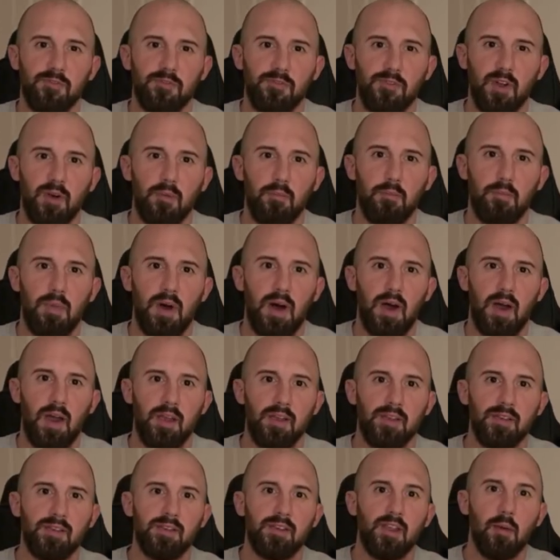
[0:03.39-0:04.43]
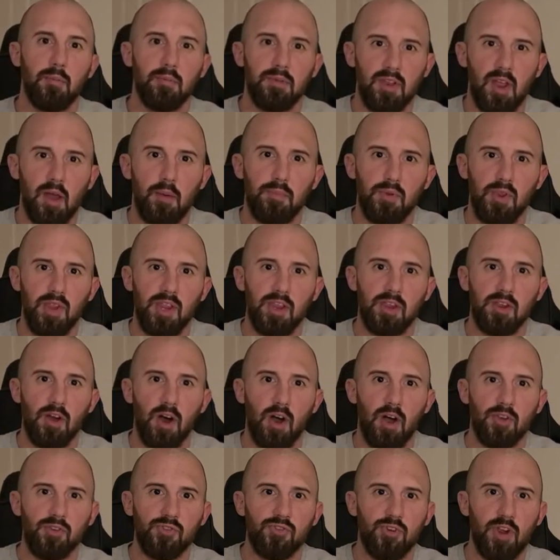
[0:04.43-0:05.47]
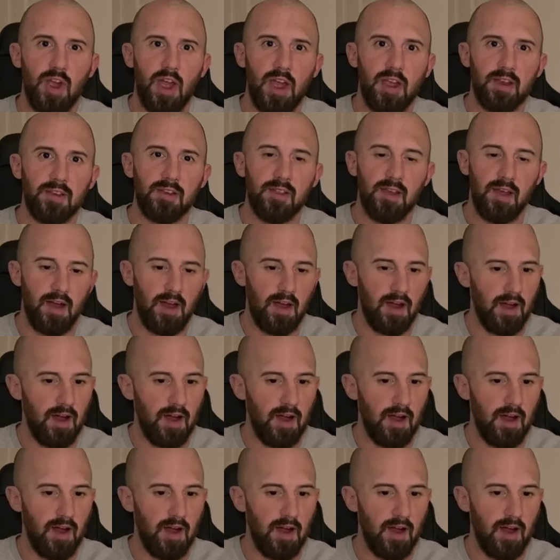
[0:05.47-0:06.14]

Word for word: from my WWE contract.